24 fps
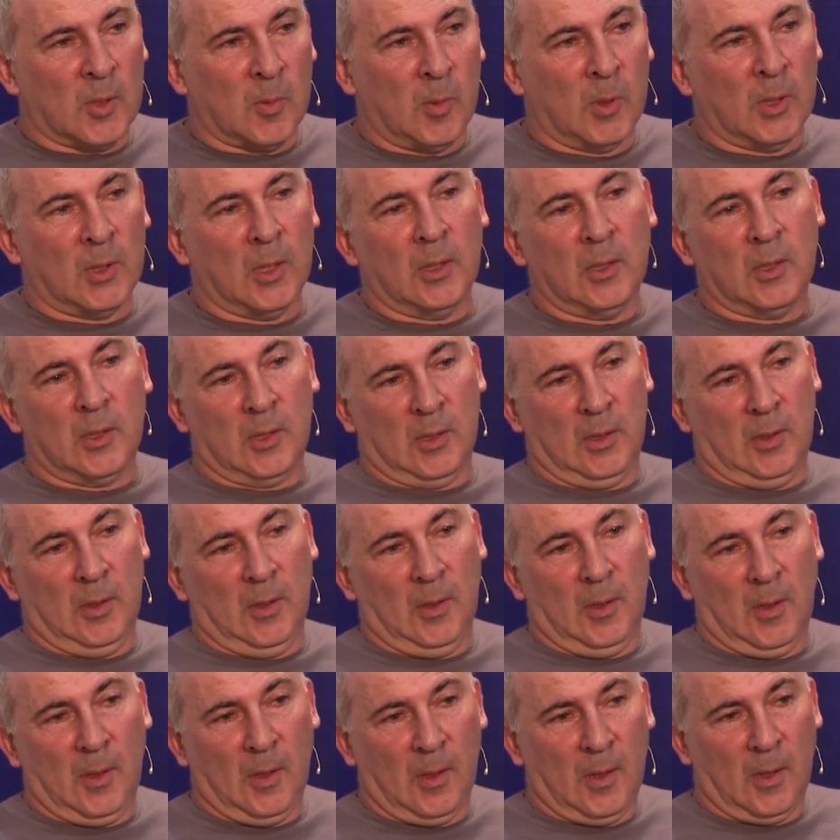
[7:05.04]
explanation.
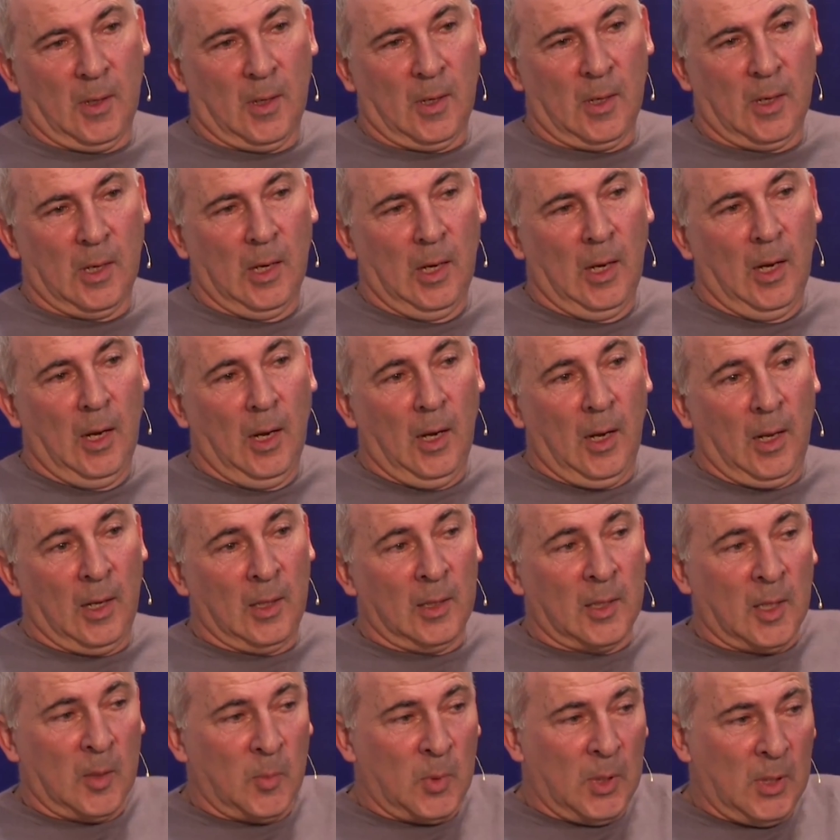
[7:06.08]

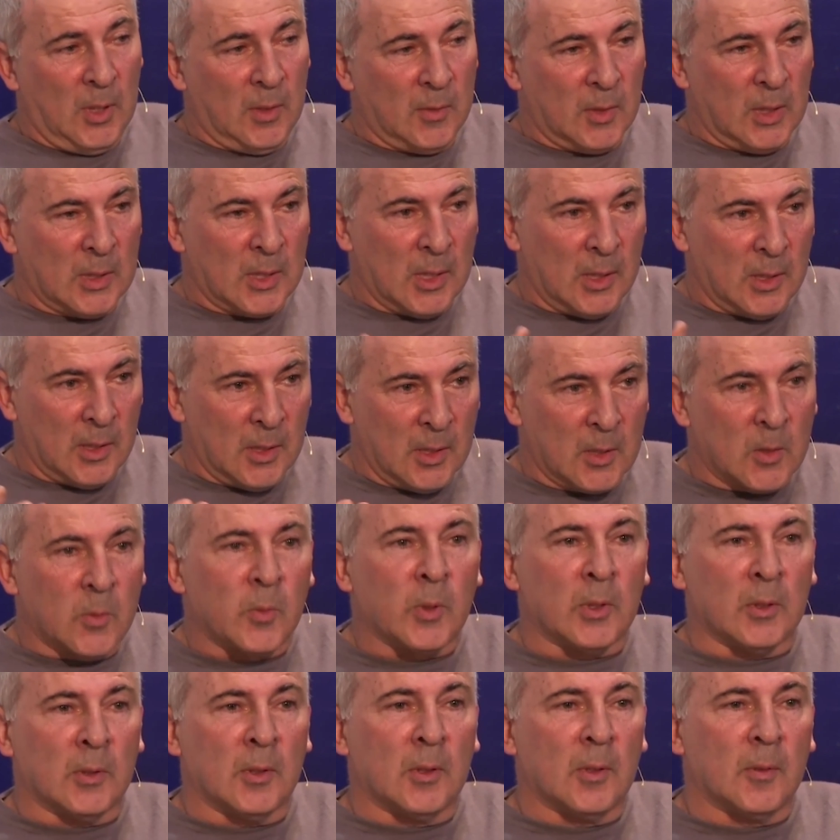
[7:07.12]
And I believe that there is
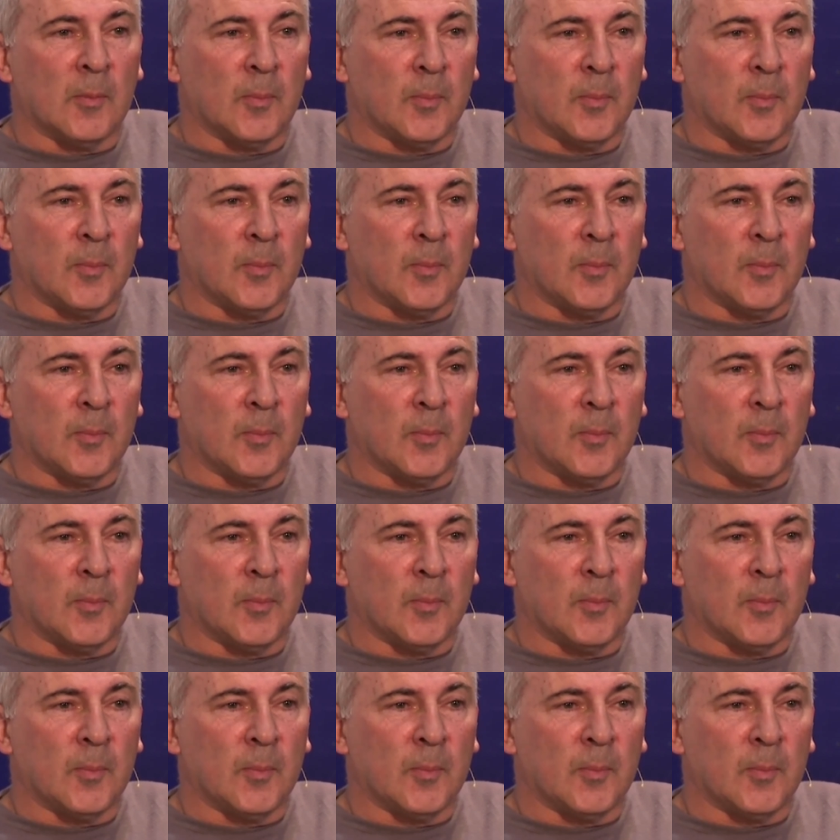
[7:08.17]
one.